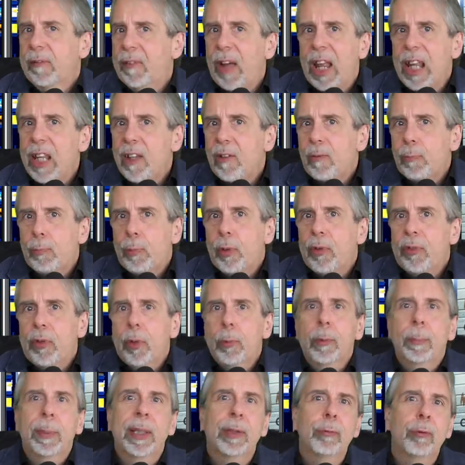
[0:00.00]
They've
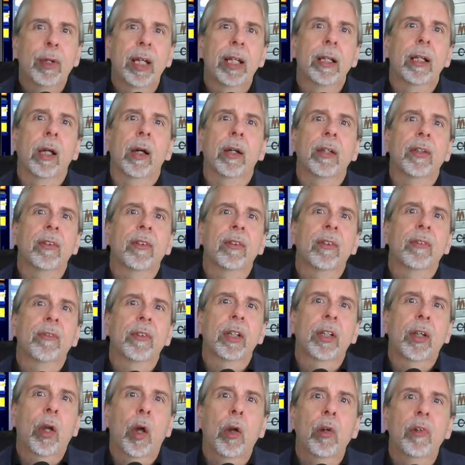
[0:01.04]
presumably realised
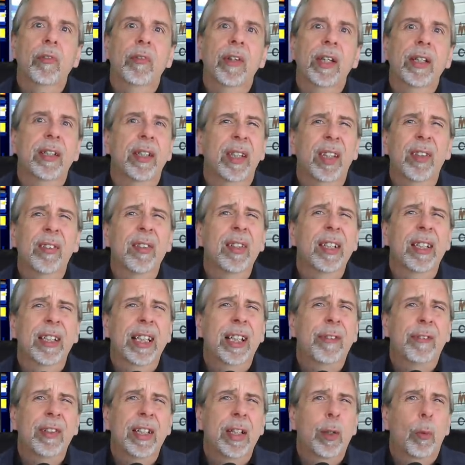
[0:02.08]
that COVID isn't
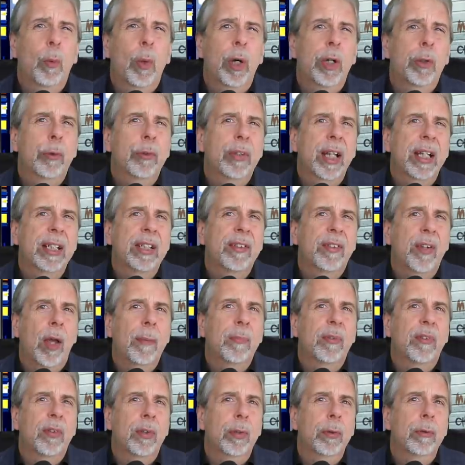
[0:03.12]
leaving the world
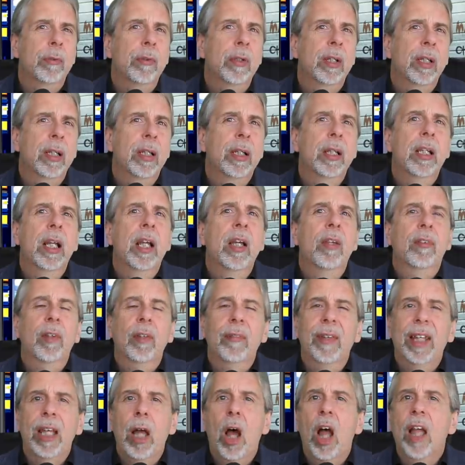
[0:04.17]
anytime soon,
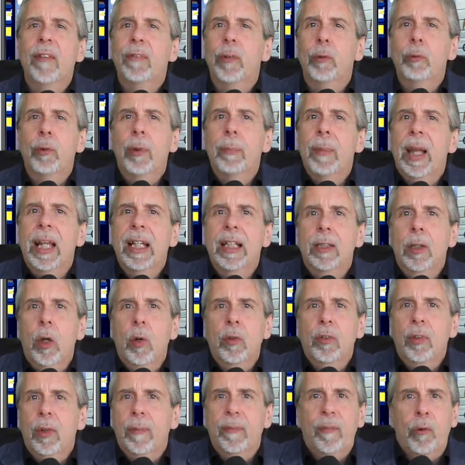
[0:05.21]
so they either remain
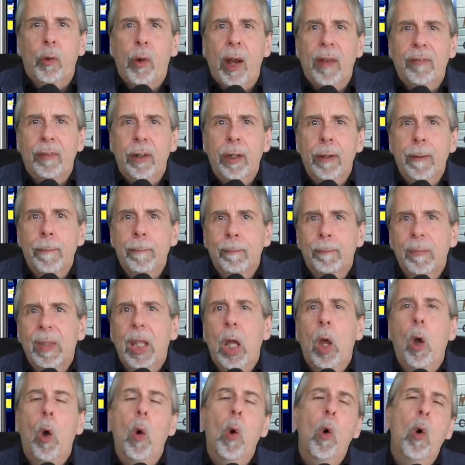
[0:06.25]
locked up forever
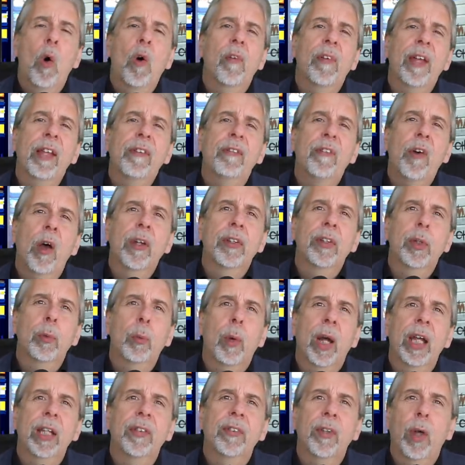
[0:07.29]
or they find a
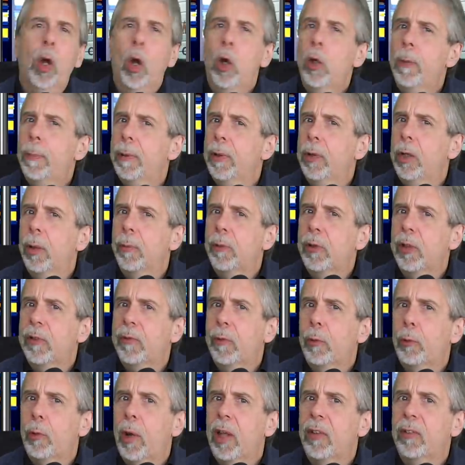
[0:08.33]
way to open up to
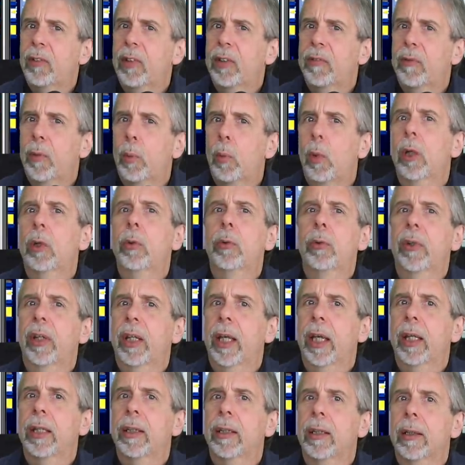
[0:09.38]
the rest of the world
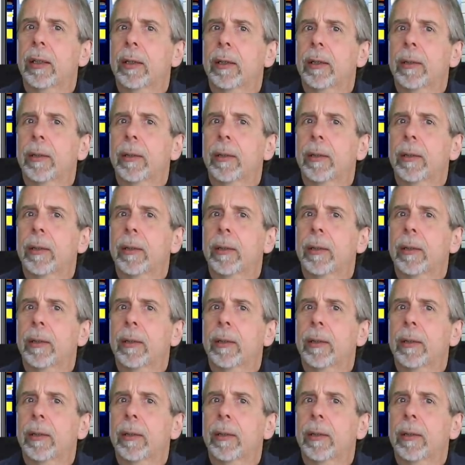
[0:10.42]
again.